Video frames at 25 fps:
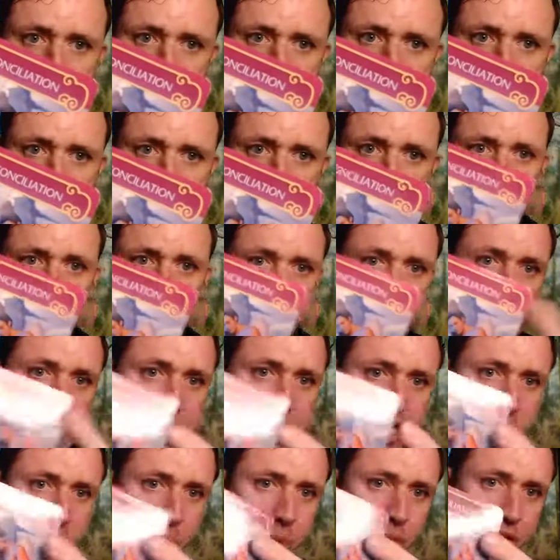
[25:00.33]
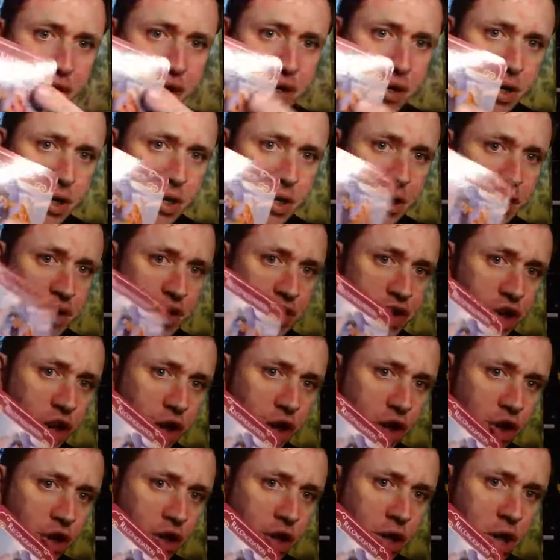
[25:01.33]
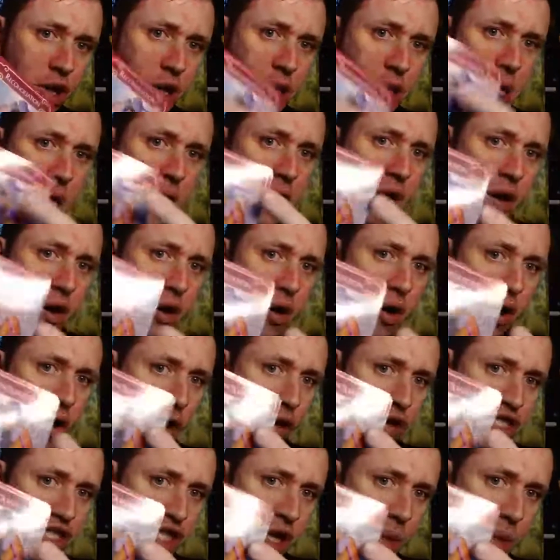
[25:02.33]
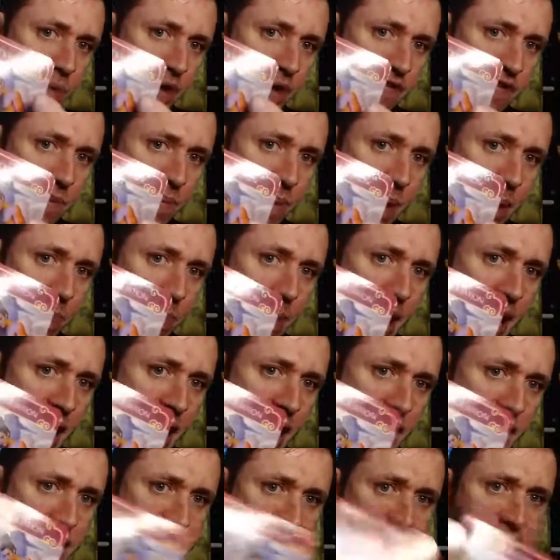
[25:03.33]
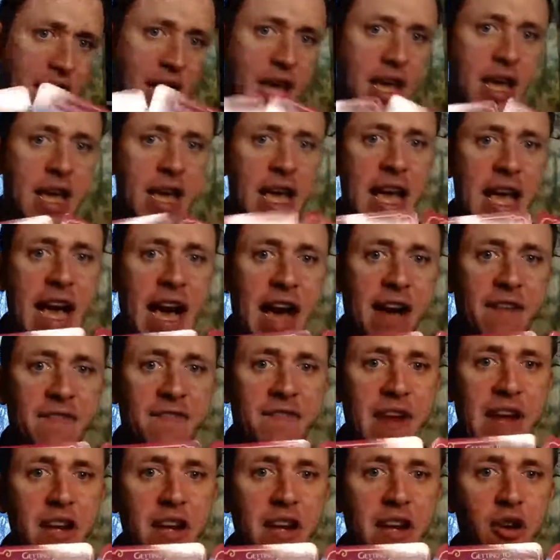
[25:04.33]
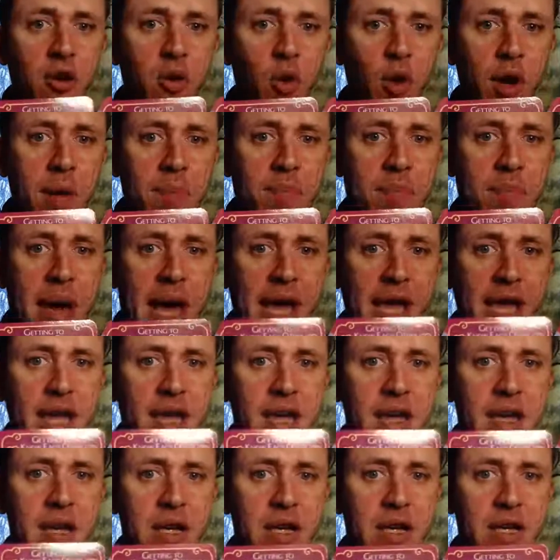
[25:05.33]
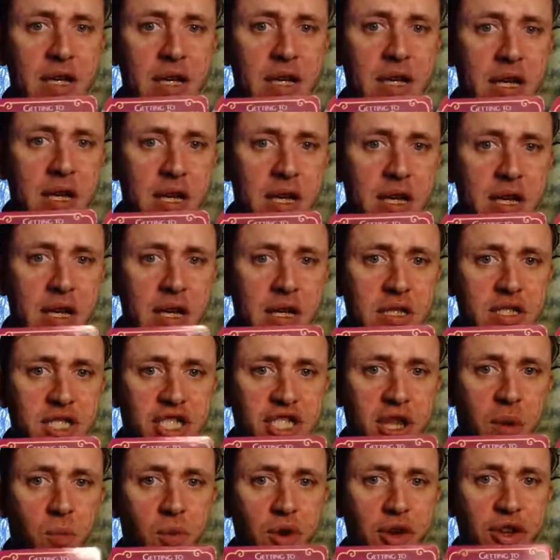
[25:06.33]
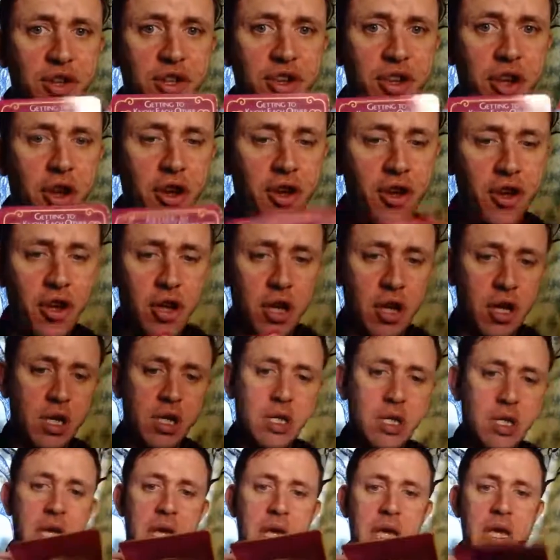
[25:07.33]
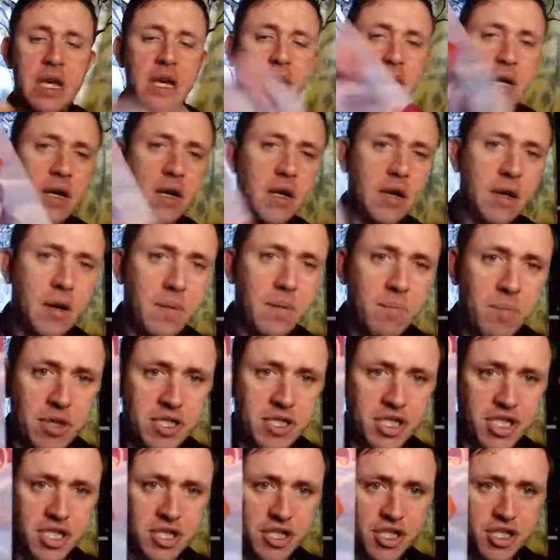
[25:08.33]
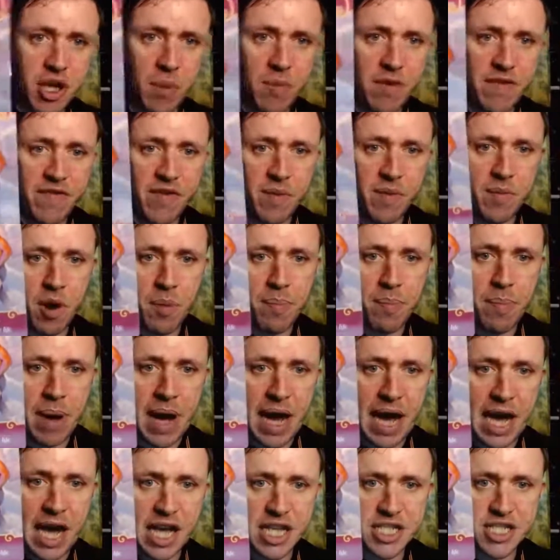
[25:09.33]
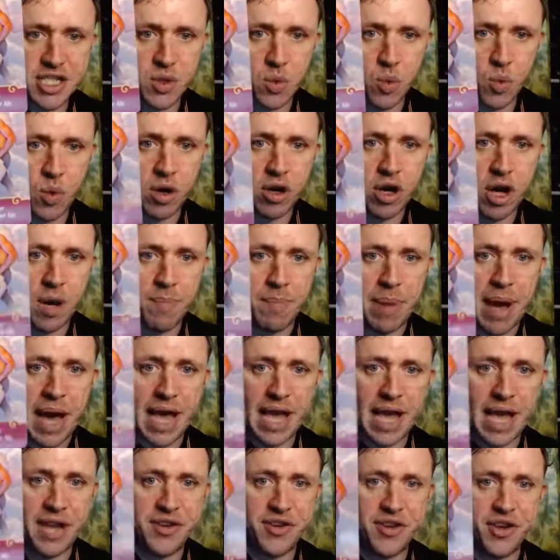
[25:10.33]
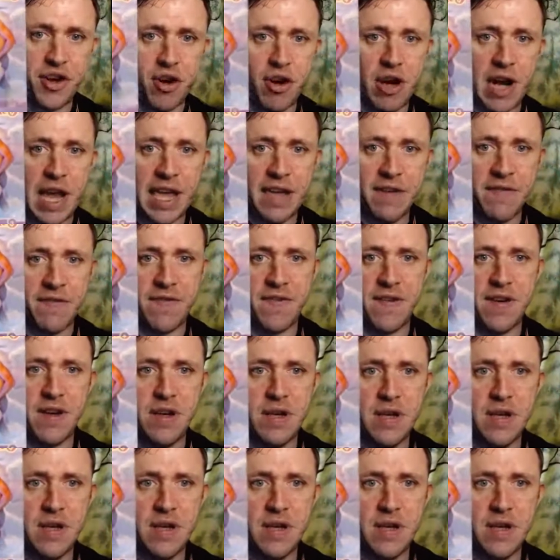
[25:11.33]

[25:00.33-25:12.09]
to meet someone new or someone from the past. I feel you're going to pick someone new, but someone from your past will come back into your life,